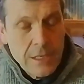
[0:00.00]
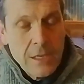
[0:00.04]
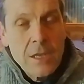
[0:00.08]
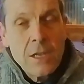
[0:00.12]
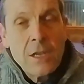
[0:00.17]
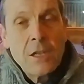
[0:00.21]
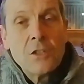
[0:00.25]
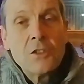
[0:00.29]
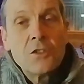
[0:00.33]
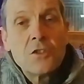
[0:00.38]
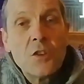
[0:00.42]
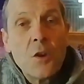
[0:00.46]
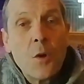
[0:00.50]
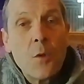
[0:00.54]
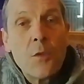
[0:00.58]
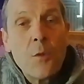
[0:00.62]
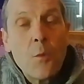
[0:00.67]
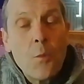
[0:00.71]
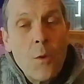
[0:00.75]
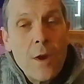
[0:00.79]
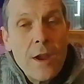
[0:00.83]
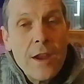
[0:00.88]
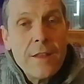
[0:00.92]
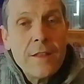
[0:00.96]
So the
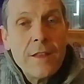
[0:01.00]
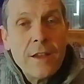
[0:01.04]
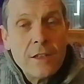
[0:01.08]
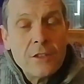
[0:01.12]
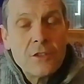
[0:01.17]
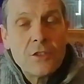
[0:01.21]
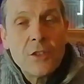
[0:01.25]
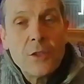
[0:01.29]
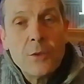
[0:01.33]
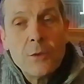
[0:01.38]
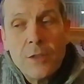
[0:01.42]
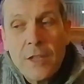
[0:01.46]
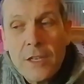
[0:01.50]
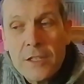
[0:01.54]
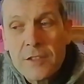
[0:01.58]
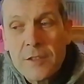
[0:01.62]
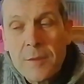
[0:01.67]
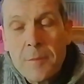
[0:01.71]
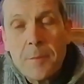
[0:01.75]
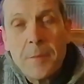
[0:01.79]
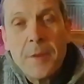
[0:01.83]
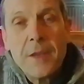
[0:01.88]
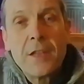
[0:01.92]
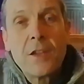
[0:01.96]
way that I do this,
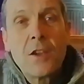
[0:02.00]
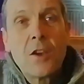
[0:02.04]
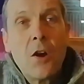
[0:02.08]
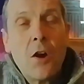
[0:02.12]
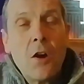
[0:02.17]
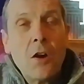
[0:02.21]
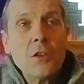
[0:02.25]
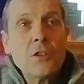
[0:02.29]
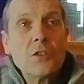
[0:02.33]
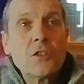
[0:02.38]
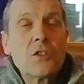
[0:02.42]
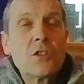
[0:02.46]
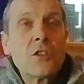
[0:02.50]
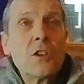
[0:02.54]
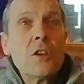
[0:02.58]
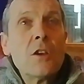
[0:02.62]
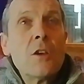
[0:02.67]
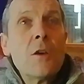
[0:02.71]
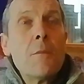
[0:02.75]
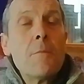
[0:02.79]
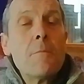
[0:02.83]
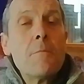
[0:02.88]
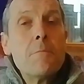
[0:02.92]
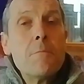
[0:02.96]
and because
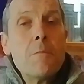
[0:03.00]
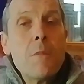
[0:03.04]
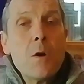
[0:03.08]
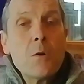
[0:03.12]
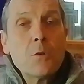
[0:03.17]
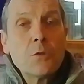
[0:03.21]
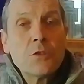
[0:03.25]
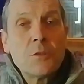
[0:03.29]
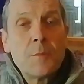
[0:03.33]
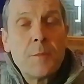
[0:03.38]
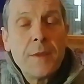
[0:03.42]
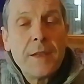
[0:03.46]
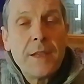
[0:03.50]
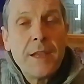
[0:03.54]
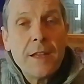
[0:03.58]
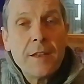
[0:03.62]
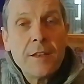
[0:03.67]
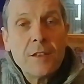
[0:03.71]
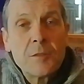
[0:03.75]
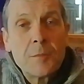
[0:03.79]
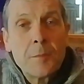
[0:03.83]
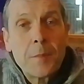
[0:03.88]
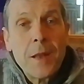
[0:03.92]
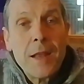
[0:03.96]
most
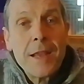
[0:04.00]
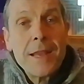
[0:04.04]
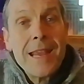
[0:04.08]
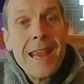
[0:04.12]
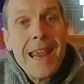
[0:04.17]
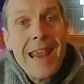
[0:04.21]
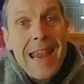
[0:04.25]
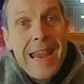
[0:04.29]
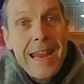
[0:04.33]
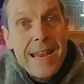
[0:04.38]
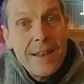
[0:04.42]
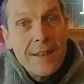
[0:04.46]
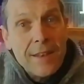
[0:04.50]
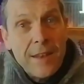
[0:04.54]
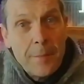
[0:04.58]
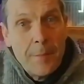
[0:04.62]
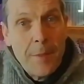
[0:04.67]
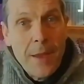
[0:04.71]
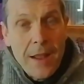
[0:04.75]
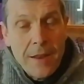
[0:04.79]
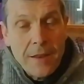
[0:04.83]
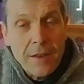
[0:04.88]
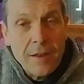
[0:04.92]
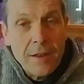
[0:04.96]
beginners play
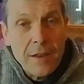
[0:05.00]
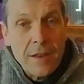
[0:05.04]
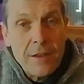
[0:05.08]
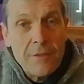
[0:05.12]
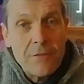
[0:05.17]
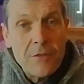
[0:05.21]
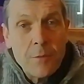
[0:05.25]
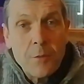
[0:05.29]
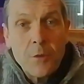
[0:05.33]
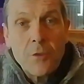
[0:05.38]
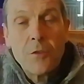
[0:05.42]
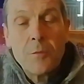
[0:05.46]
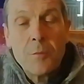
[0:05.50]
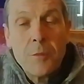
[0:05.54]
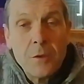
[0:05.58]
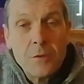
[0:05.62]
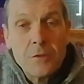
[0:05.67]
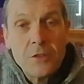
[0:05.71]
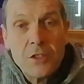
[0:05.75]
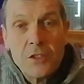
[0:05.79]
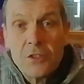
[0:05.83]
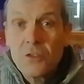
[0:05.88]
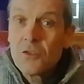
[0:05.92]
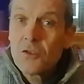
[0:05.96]
independently from other
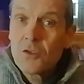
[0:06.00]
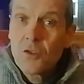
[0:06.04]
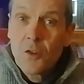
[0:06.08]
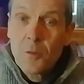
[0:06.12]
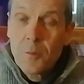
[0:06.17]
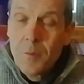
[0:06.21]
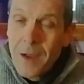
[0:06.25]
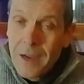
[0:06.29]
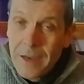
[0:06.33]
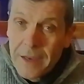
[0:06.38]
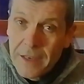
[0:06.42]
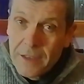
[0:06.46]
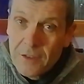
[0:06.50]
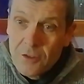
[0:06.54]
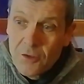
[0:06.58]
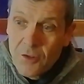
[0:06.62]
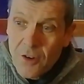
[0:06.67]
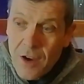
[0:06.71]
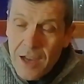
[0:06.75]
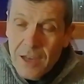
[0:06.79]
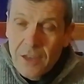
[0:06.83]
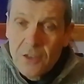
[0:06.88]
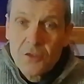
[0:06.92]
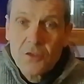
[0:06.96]
musicians or backing
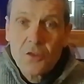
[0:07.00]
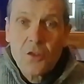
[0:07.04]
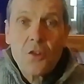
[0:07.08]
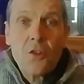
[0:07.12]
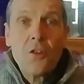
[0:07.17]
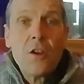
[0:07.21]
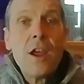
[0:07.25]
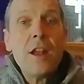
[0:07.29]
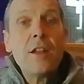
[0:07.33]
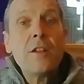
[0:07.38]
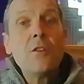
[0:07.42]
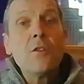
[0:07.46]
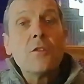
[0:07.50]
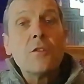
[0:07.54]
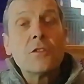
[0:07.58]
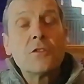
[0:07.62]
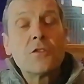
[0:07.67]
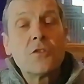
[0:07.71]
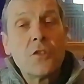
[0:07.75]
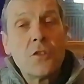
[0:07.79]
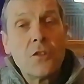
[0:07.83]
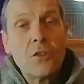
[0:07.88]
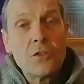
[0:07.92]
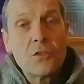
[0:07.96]
tracks or any other
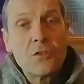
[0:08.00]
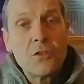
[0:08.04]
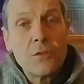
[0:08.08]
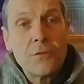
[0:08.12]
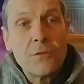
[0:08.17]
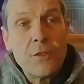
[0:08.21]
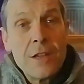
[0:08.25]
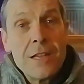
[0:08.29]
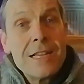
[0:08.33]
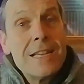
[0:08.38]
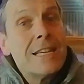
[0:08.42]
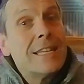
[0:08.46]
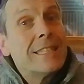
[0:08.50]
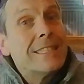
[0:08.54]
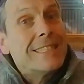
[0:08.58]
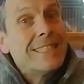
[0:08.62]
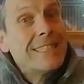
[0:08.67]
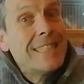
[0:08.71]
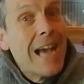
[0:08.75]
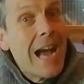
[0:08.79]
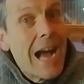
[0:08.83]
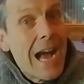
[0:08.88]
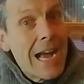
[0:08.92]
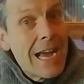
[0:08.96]
source of
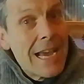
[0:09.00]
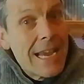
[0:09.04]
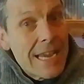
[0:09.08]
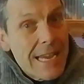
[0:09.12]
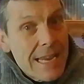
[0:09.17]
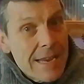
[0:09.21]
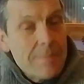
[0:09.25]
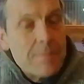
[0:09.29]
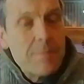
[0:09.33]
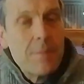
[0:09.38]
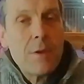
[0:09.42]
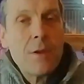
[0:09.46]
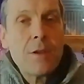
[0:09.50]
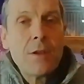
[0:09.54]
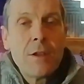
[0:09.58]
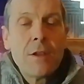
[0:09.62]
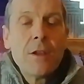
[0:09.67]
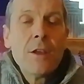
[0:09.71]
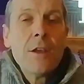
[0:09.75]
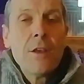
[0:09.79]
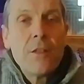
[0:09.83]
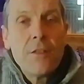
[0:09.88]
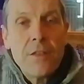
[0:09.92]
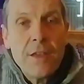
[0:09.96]
time,
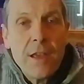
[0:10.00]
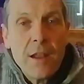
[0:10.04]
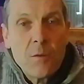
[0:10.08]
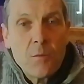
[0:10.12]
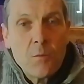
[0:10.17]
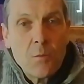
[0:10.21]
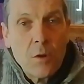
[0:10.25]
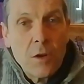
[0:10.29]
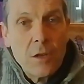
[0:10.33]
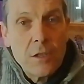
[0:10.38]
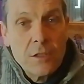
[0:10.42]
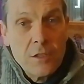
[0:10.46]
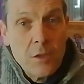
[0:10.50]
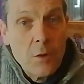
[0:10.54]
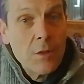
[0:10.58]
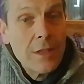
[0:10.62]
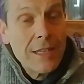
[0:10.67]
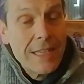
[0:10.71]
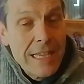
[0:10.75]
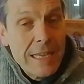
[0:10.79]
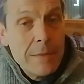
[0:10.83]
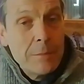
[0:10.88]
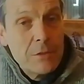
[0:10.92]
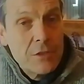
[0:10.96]
then what, you know, that
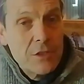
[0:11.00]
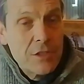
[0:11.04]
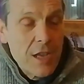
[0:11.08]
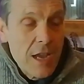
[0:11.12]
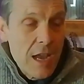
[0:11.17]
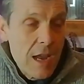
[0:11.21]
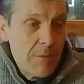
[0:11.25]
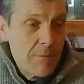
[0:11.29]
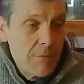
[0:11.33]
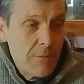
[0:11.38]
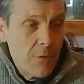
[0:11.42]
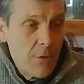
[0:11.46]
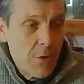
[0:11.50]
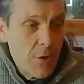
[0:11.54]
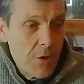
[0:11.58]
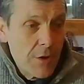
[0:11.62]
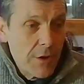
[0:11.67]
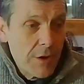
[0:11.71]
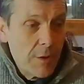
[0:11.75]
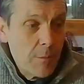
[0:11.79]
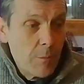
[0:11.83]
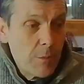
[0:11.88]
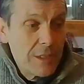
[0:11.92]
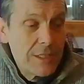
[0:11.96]
keeps time for
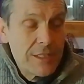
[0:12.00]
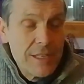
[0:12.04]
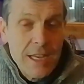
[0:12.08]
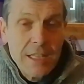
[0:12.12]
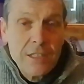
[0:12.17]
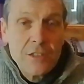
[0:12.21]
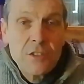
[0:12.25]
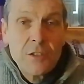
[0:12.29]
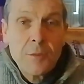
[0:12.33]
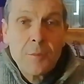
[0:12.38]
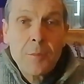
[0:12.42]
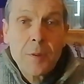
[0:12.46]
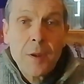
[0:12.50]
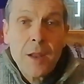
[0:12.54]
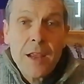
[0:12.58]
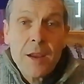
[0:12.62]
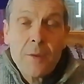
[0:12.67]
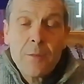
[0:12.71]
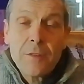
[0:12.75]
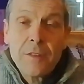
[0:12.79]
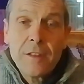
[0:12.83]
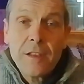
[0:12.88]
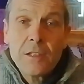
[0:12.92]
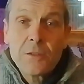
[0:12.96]
you, we tend to play
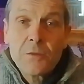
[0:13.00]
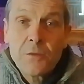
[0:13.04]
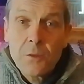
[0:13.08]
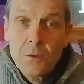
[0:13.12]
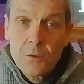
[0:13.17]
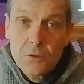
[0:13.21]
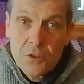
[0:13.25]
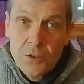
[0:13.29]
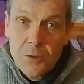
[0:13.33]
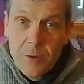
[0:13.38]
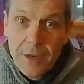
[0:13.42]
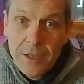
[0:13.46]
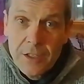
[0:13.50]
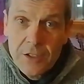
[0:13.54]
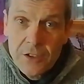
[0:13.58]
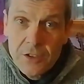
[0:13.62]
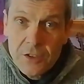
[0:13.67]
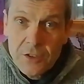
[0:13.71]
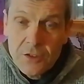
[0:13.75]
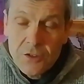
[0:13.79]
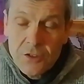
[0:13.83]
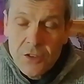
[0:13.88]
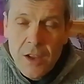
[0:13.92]
with these fluctuations.